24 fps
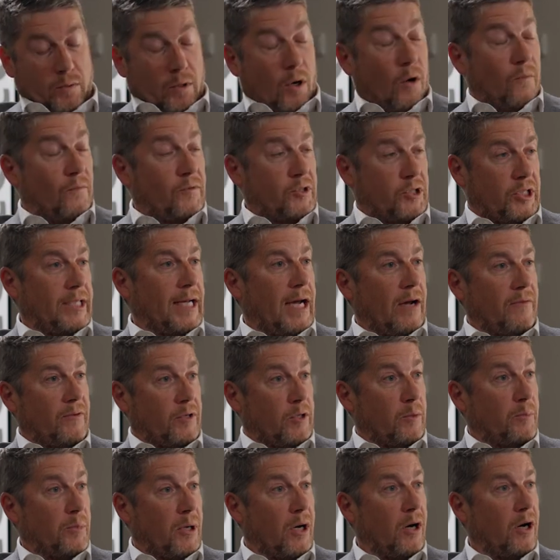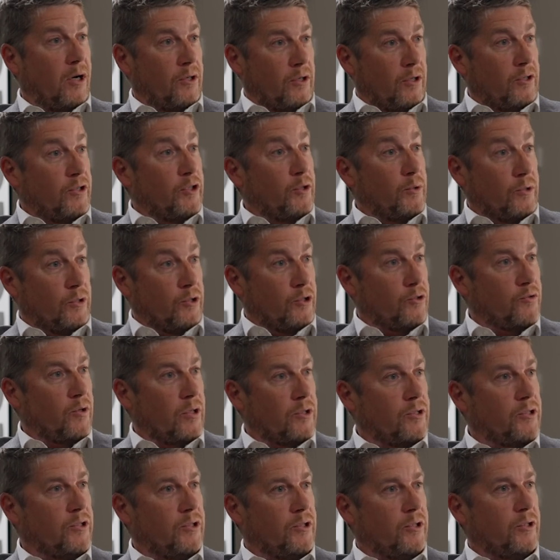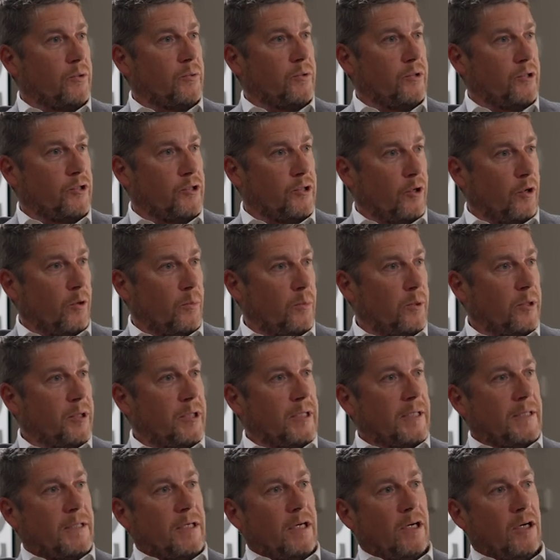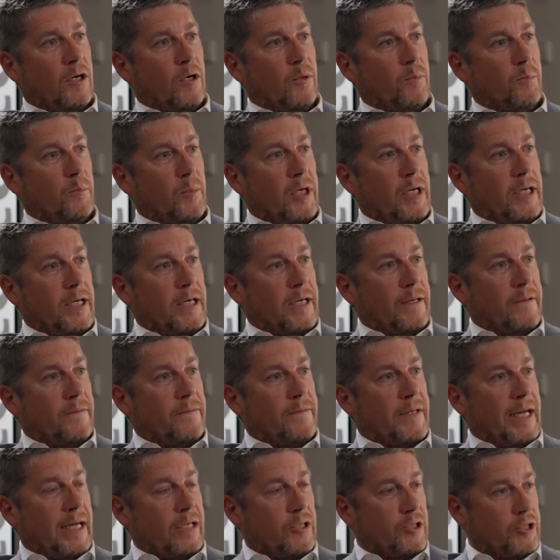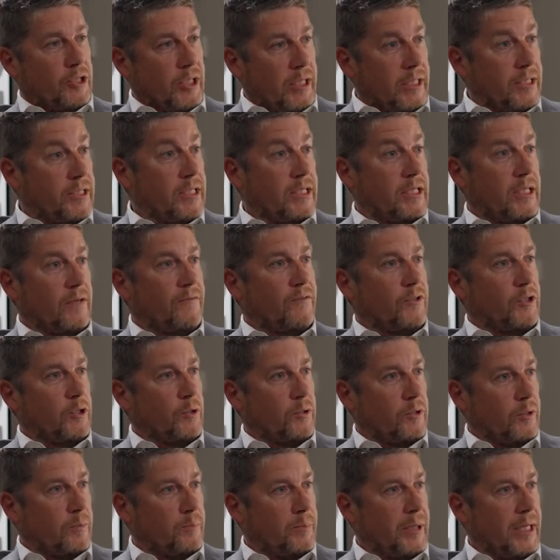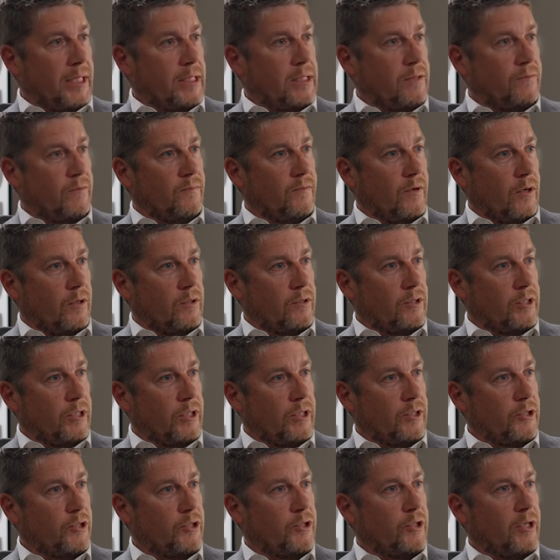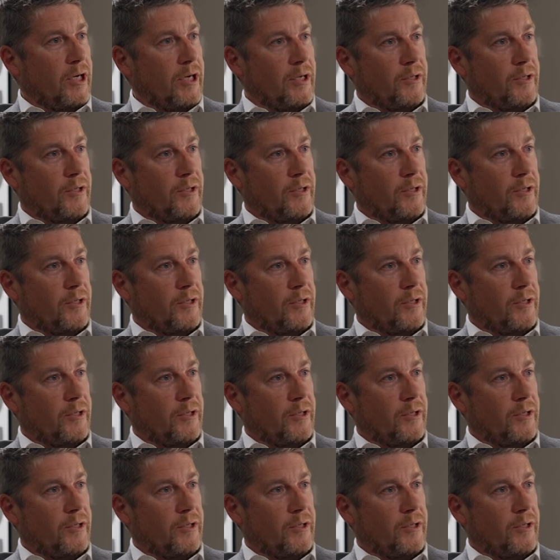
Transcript: obviously having a partner that you can trust to do the job, um, that agility giving you competitive advantage.